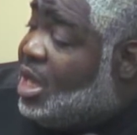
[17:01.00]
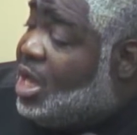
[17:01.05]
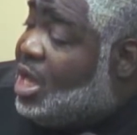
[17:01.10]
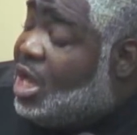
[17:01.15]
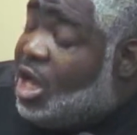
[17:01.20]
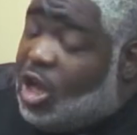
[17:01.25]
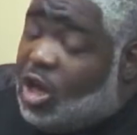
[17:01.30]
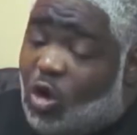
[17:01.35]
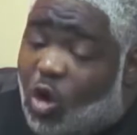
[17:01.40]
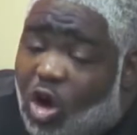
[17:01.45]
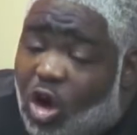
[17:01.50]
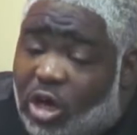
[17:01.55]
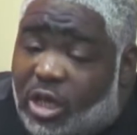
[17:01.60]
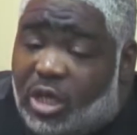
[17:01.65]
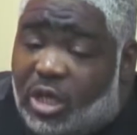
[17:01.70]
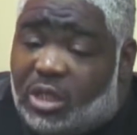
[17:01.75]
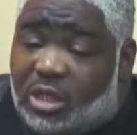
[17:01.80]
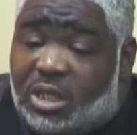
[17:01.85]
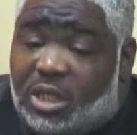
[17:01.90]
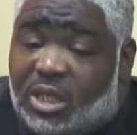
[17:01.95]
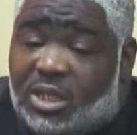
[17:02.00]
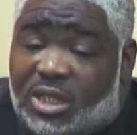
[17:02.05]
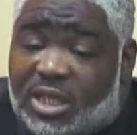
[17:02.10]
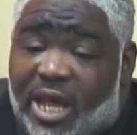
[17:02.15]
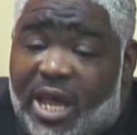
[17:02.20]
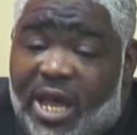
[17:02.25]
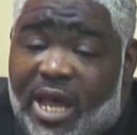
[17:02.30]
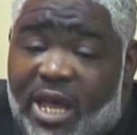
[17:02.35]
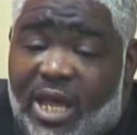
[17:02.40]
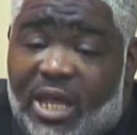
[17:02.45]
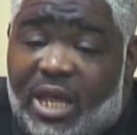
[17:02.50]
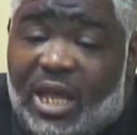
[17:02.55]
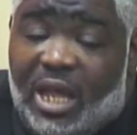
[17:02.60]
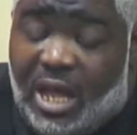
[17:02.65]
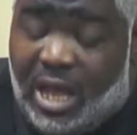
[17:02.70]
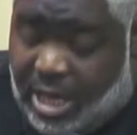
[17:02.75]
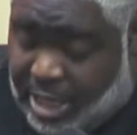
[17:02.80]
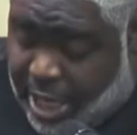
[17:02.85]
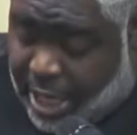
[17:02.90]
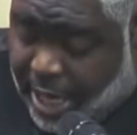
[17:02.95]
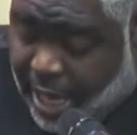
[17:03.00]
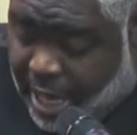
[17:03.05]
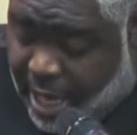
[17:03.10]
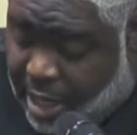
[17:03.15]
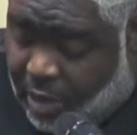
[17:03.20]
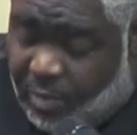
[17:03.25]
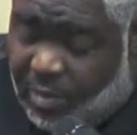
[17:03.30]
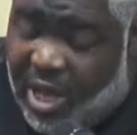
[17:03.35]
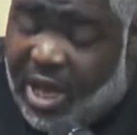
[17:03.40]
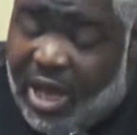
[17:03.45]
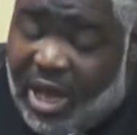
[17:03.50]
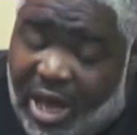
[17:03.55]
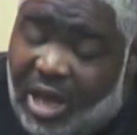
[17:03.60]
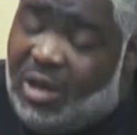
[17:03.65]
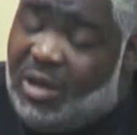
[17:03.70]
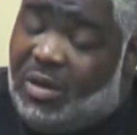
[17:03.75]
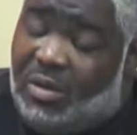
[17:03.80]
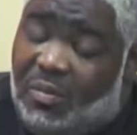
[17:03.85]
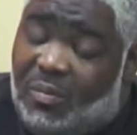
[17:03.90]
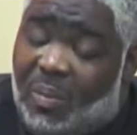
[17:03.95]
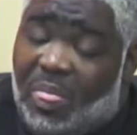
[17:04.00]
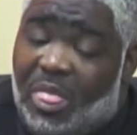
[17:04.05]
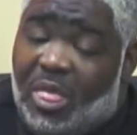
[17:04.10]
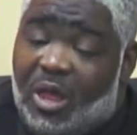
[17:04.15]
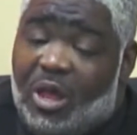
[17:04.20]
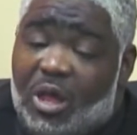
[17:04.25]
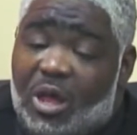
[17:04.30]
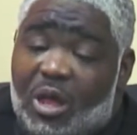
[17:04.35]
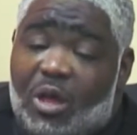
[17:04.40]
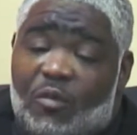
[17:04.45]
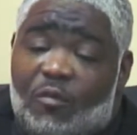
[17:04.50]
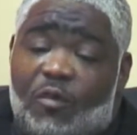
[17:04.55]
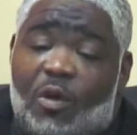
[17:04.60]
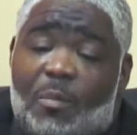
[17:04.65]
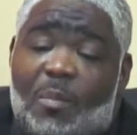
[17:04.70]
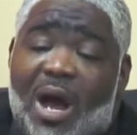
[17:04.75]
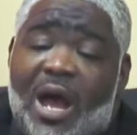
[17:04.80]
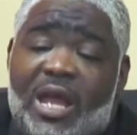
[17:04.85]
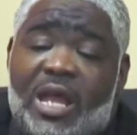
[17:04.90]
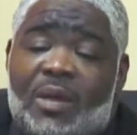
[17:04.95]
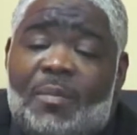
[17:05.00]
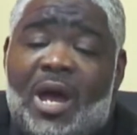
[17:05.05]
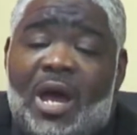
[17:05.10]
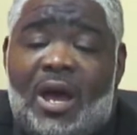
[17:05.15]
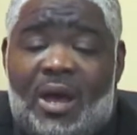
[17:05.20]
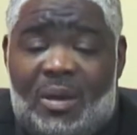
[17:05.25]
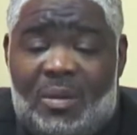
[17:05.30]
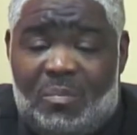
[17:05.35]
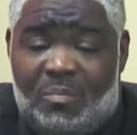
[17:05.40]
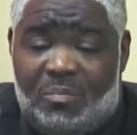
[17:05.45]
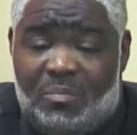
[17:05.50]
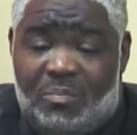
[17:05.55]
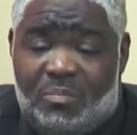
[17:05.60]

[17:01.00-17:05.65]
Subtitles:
in order to say that I am here for my Imam.